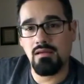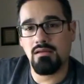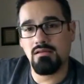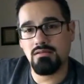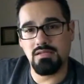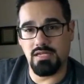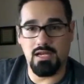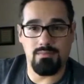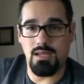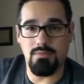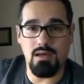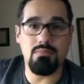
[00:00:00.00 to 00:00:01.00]
to hear
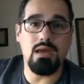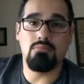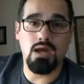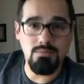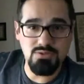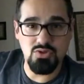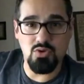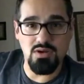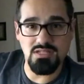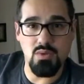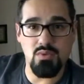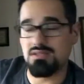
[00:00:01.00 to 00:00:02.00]
me about my mob
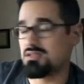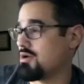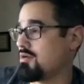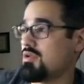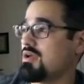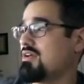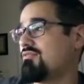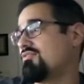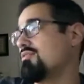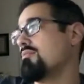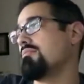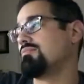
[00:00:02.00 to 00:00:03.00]
stories I want to tell. I don't have
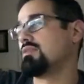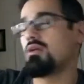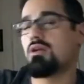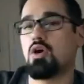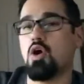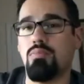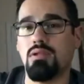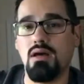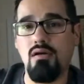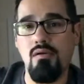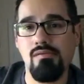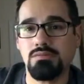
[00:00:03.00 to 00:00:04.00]

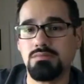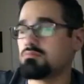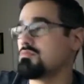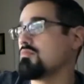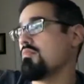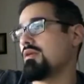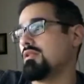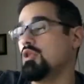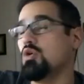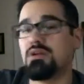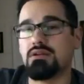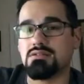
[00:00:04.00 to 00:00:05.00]
Coppola and
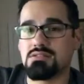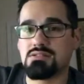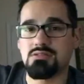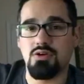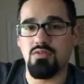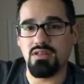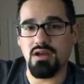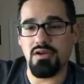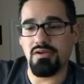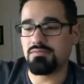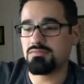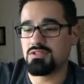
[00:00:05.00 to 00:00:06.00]
Lucas over
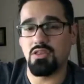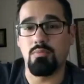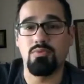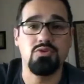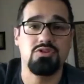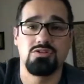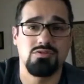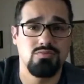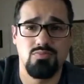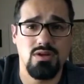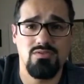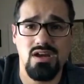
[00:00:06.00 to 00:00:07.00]
there saying they'll produce
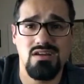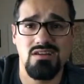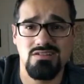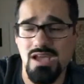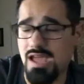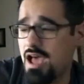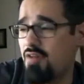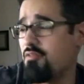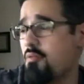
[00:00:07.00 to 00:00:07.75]
whatever ideas I have.